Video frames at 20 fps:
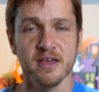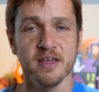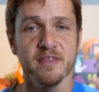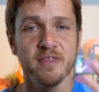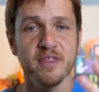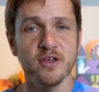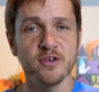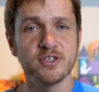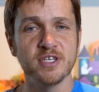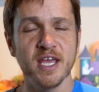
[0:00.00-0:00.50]

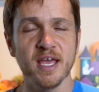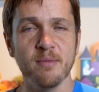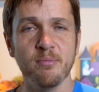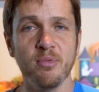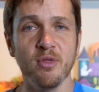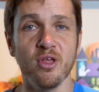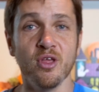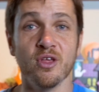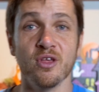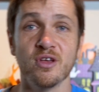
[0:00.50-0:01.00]
Their
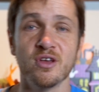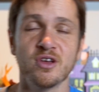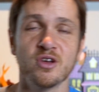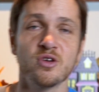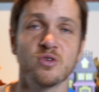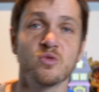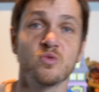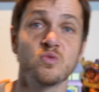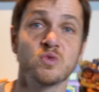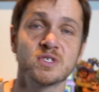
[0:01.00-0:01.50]
temple
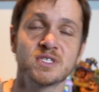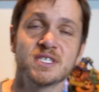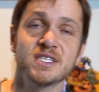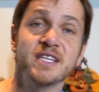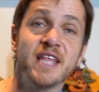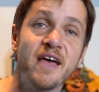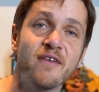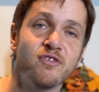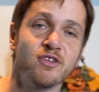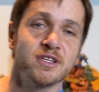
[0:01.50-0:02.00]
was
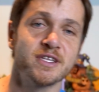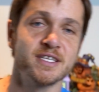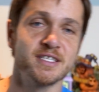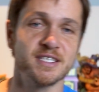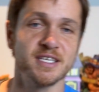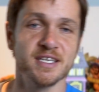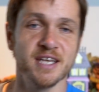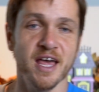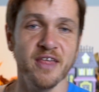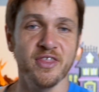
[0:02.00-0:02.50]
leveled
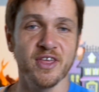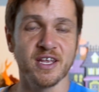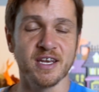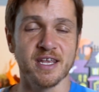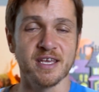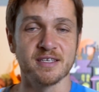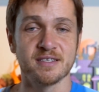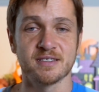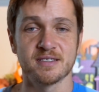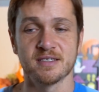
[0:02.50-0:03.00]
into
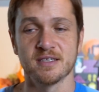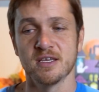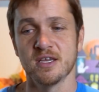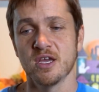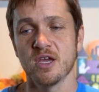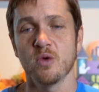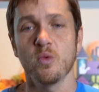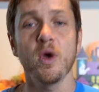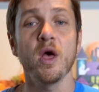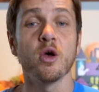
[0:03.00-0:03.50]
nothingness.
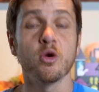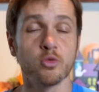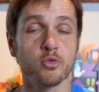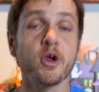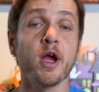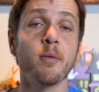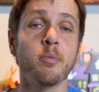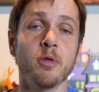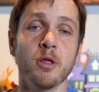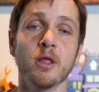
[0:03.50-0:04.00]
Well,
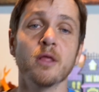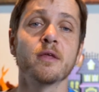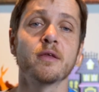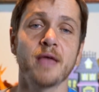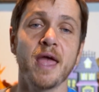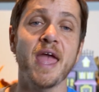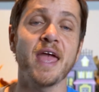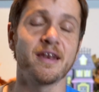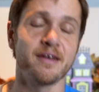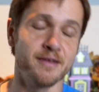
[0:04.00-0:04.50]
rubble
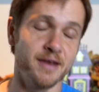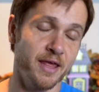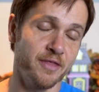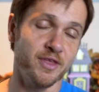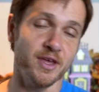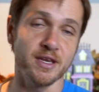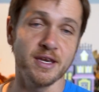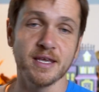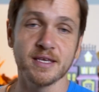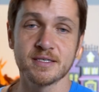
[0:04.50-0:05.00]
and
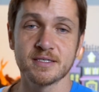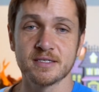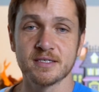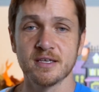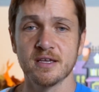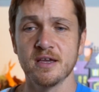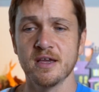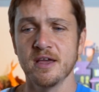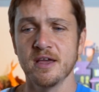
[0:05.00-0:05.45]
nothingness.